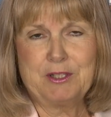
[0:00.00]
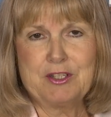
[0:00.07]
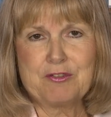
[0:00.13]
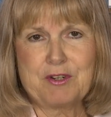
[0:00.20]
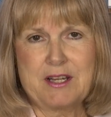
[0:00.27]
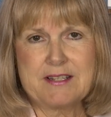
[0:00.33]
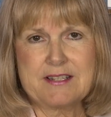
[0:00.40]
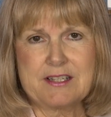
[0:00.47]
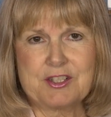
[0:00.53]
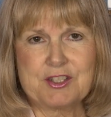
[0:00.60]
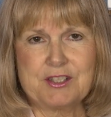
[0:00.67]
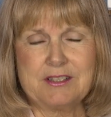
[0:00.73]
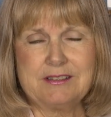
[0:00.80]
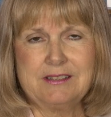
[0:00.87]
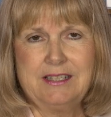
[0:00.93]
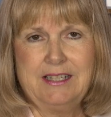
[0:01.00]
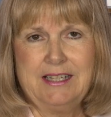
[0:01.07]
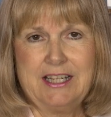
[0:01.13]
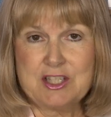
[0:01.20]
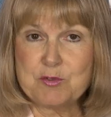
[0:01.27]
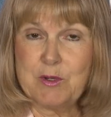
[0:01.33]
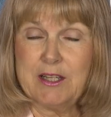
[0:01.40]
in transition,
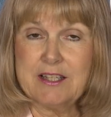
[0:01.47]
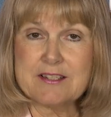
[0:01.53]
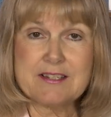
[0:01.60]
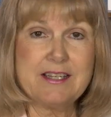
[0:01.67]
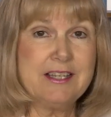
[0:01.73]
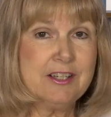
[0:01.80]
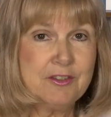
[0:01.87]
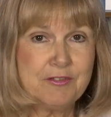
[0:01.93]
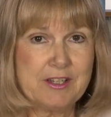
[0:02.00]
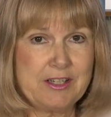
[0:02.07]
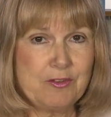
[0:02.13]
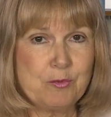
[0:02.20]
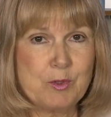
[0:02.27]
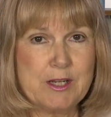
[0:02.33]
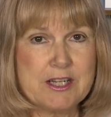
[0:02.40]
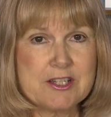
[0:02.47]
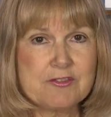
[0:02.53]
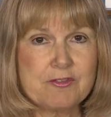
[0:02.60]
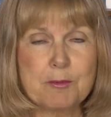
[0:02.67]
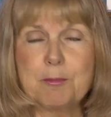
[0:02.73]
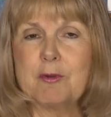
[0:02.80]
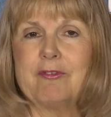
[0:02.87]
as well as innovative ways
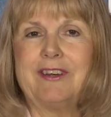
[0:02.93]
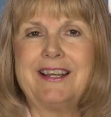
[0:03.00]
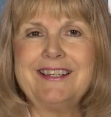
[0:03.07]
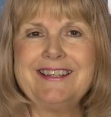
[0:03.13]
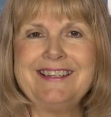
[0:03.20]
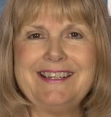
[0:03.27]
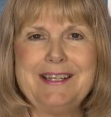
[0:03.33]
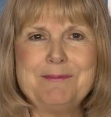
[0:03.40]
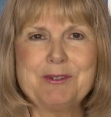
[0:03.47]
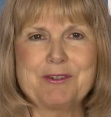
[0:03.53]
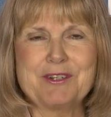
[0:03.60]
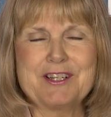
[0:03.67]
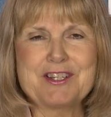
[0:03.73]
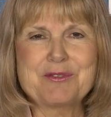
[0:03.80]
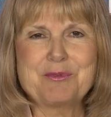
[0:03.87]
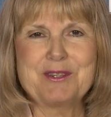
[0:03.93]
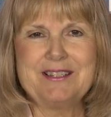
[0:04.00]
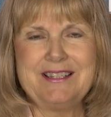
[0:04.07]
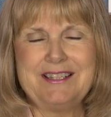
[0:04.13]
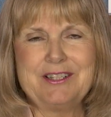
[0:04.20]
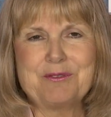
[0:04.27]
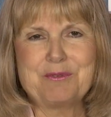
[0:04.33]
for providing immigrants with
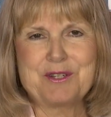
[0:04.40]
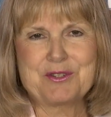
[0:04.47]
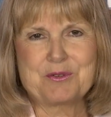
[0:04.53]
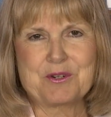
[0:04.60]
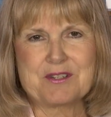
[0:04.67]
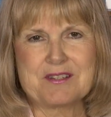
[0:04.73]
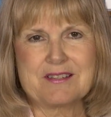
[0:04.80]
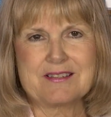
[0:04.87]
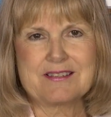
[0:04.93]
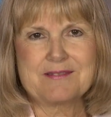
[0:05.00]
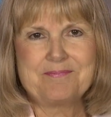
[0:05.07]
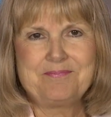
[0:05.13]
needed resources.